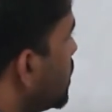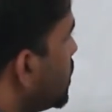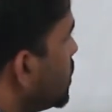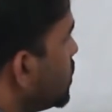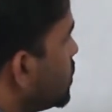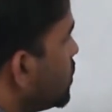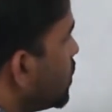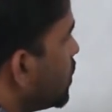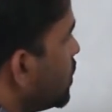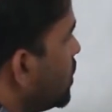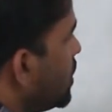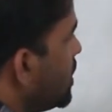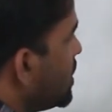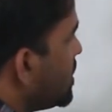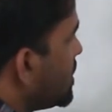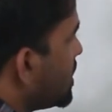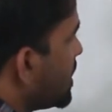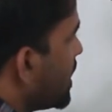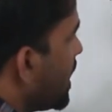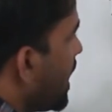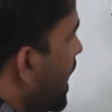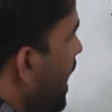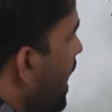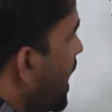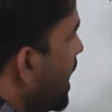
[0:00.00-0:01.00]
So this
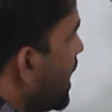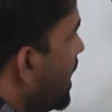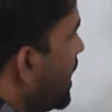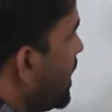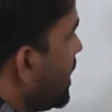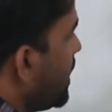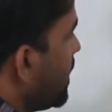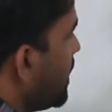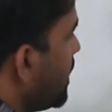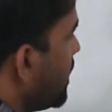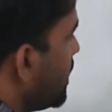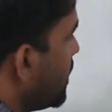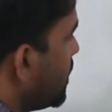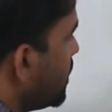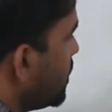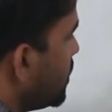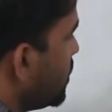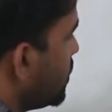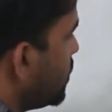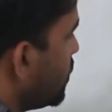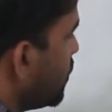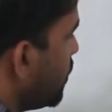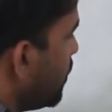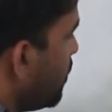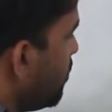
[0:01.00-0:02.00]
k
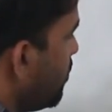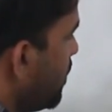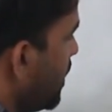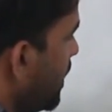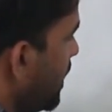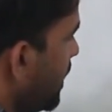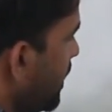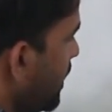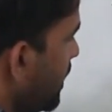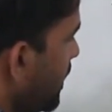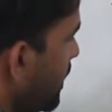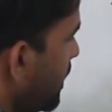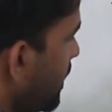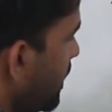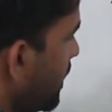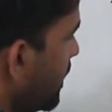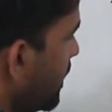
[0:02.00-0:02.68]
should be